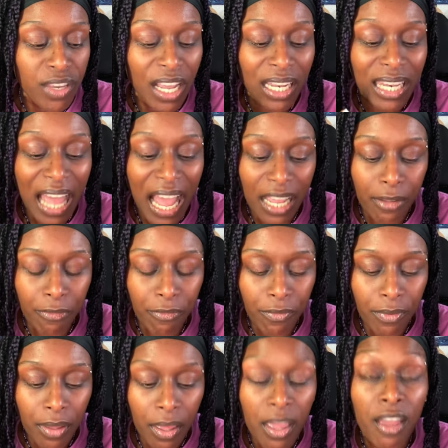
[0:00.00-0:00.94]
your life.
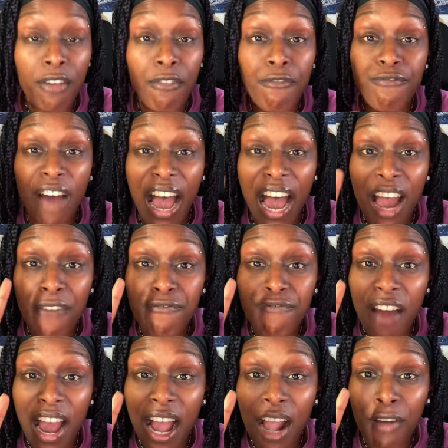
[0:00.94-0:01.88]

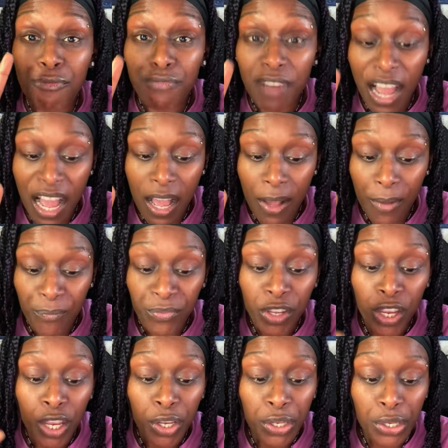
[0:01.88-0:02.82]
555.
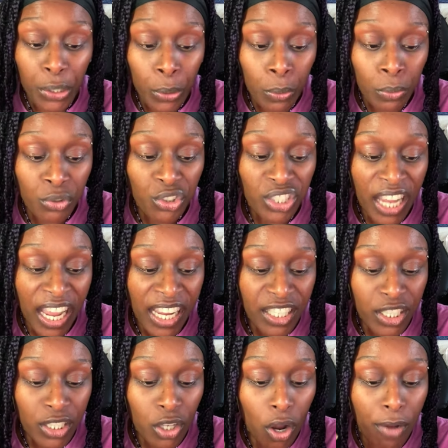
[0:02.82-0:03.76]
Huge
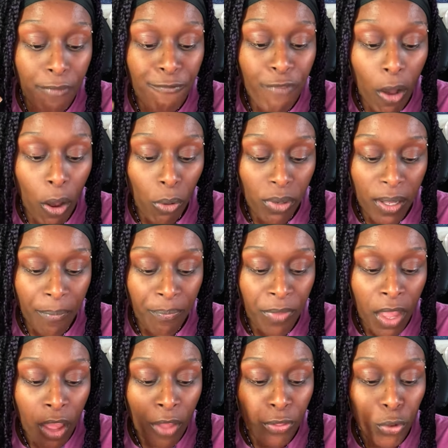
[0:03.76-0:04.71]
changes are unfolding
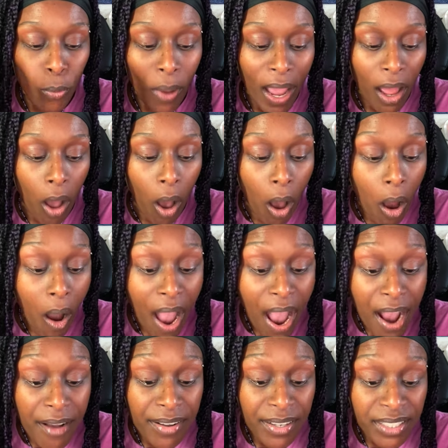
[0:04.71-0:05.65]
throughout all
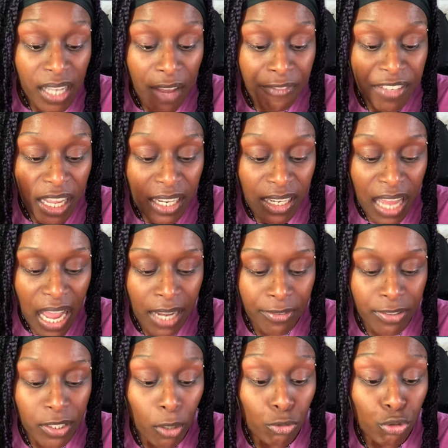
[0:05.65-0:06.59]
areas of your life.
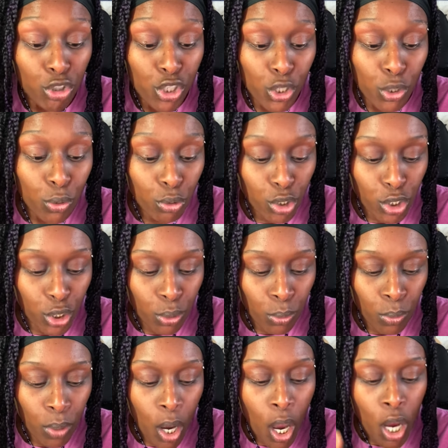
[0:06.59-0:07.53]
So choose
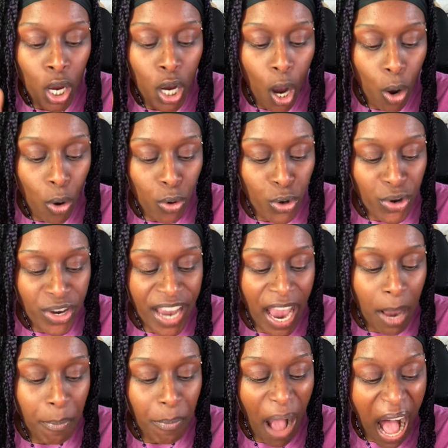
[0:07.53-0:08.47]
you, co
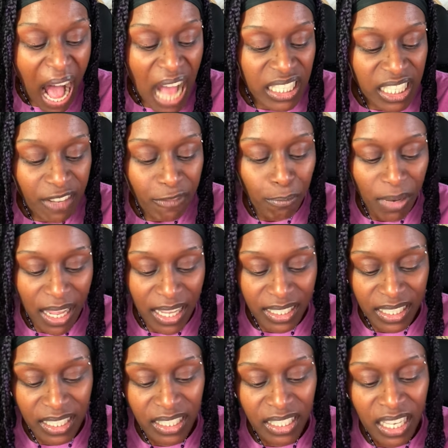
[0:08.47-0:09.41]
create positive
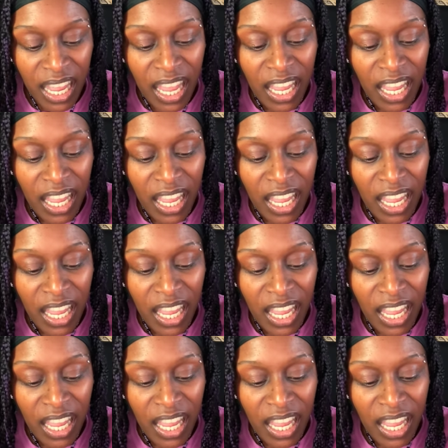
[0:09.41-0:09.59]
blessings